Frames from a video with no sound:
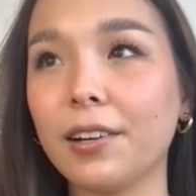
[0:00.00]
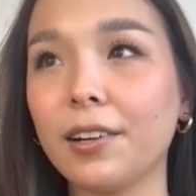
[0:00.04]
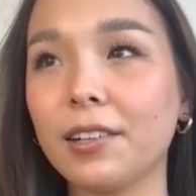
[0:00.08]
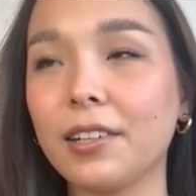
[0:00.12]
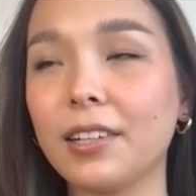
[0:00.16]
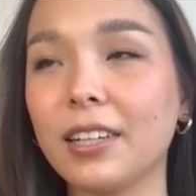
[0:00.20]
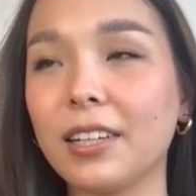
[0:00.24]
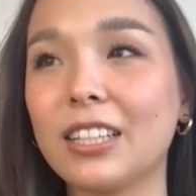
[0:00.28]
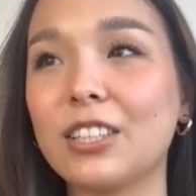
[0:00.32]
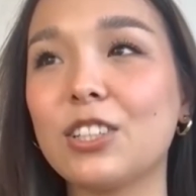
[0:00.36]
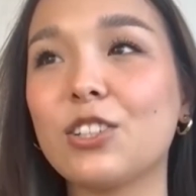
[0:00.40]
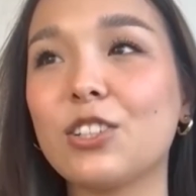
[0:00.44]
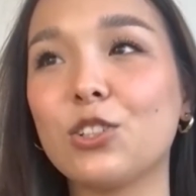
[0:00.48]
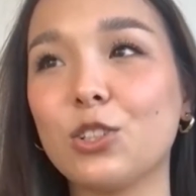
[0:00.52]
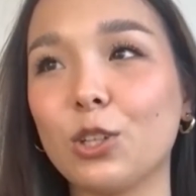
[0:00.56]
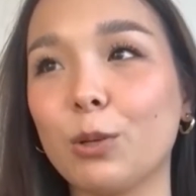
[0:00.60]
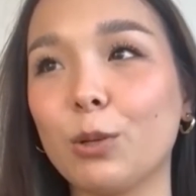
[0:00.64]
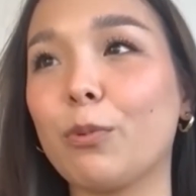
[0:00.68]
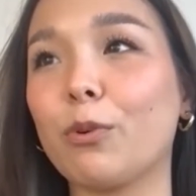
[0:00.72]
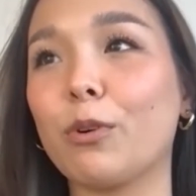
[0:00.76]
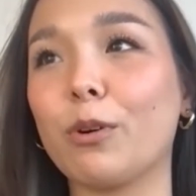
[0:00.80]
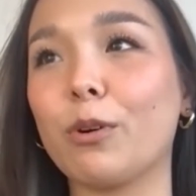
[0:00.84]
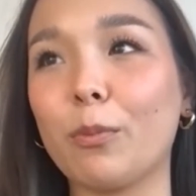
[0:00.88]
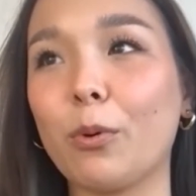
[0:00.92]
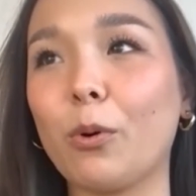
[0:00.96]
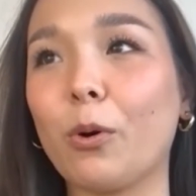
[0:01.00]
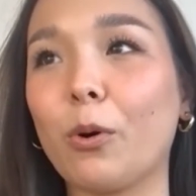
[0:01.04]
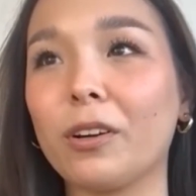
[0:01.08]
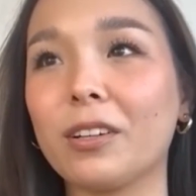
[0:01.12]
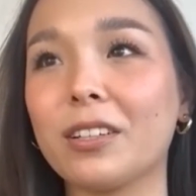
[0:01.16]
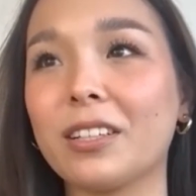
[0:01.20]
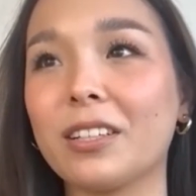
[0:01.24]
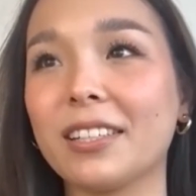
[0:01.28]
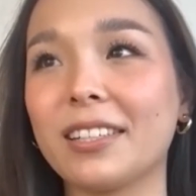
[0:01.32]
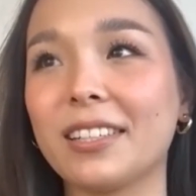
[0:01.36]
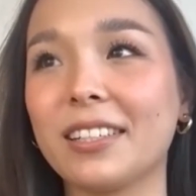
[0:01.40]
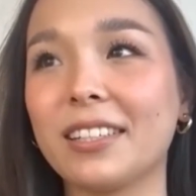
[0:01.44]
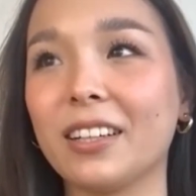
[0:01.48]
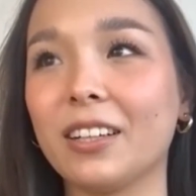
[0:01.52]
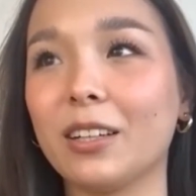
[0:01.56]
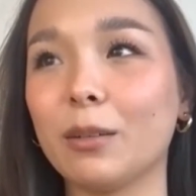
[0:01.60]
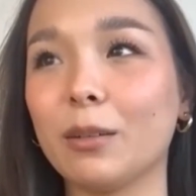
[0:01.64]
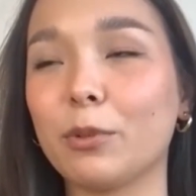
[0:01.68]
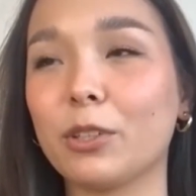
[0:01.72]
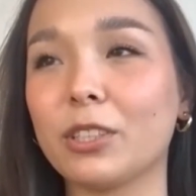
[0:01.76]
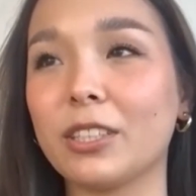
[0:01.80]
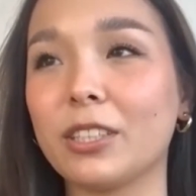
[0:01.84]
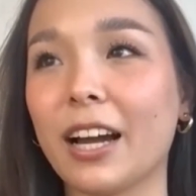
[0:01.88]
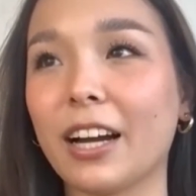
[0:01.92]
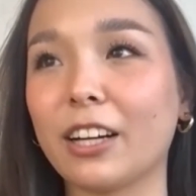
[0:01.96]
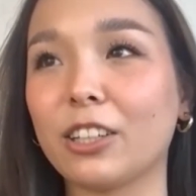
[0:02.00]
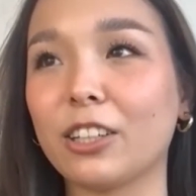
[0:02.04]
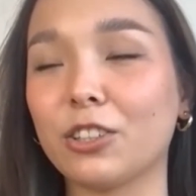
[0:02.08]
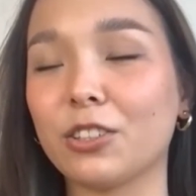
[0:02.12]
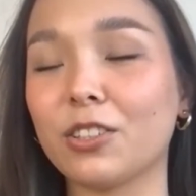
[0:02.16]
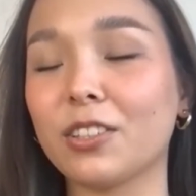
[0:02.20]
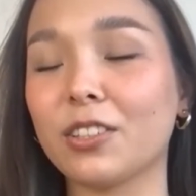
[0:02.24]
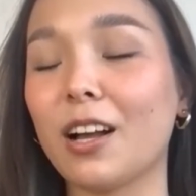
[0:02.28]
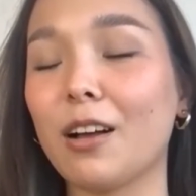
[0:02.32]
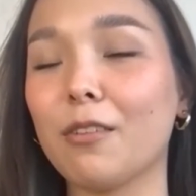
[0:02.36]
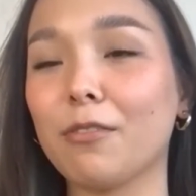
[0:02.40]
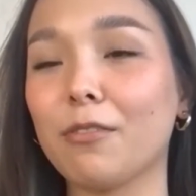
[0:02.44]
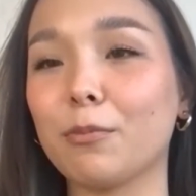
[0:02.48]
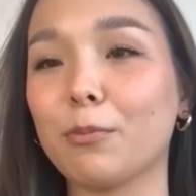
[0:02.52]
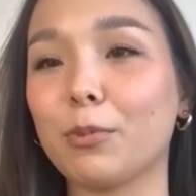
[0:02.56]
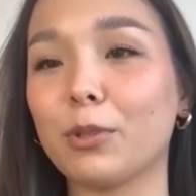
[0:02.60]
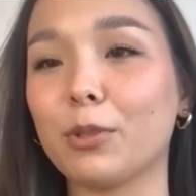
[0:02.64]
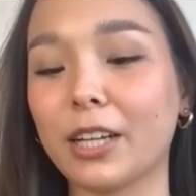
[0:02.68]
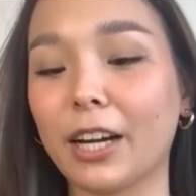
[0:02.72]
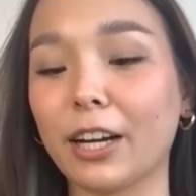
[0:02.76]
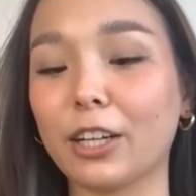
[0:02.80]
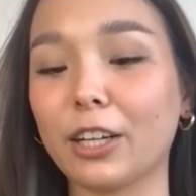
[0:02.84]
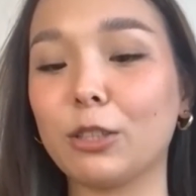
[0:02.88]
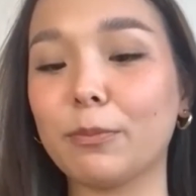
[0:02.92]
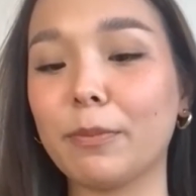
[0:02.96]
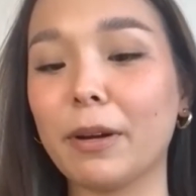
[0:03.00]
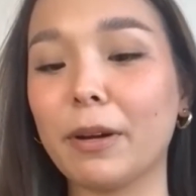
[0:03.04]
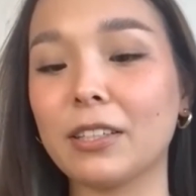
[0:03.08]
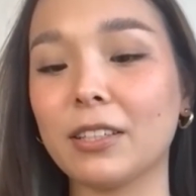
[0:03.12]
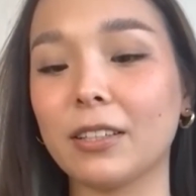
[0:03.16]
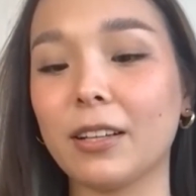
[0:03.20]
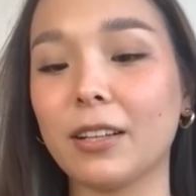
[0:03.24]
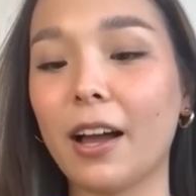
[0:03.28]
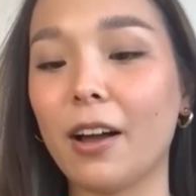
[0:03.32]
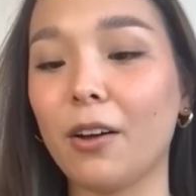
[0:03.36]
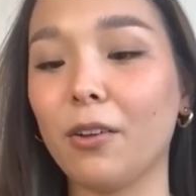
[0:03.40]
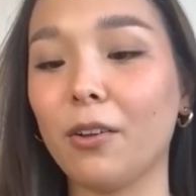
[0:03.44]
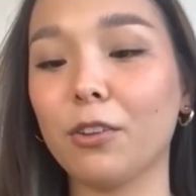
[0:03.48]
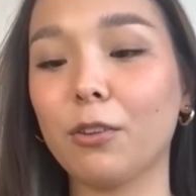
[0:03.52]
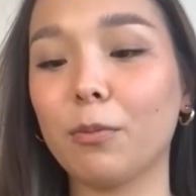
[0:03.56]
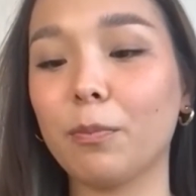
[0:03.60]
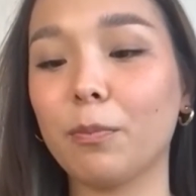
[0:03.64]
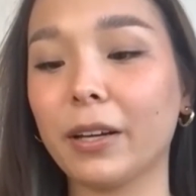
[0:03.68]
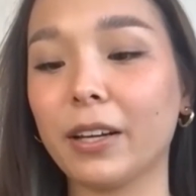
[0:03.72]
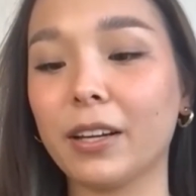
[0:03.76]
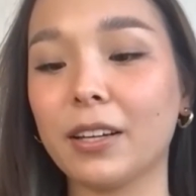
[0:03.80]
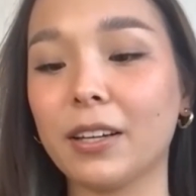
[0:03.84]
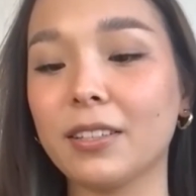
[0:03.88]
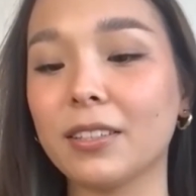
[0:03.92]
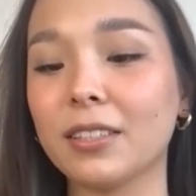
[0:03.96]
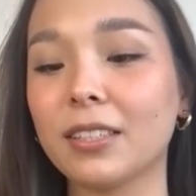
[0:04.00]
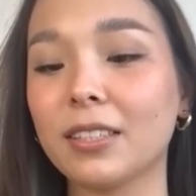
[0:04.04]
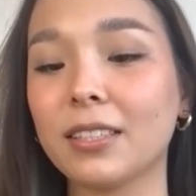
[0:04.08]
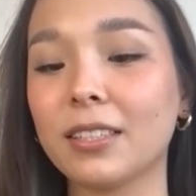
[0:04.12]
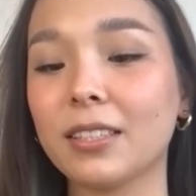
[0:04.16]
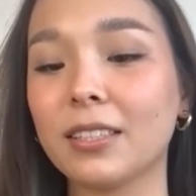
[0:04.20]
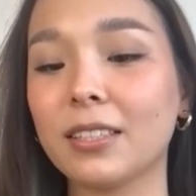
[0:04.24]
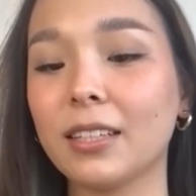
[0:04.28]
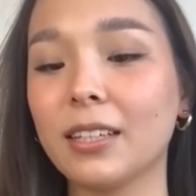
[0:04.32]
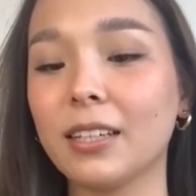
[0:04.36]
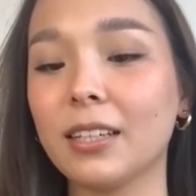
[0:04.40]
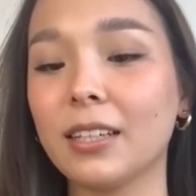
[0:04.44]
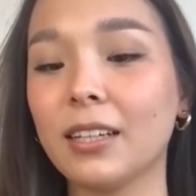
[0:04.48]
super important to still protect yourself and protect your mental health, because